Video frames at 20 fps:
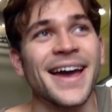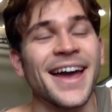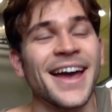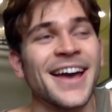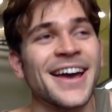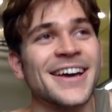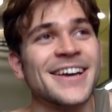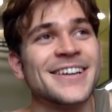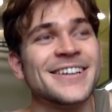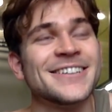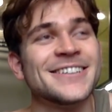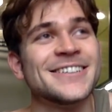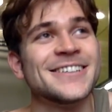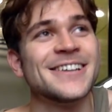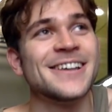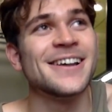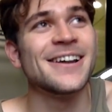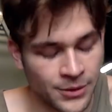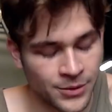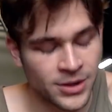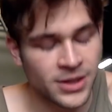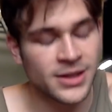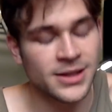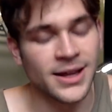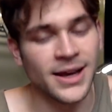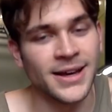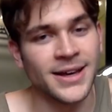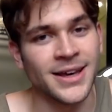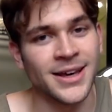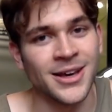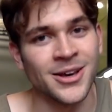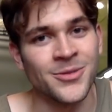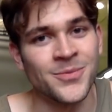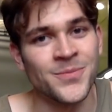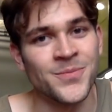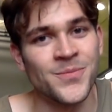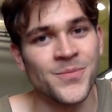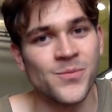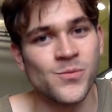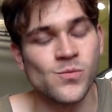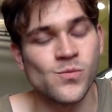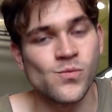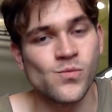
And I really like him.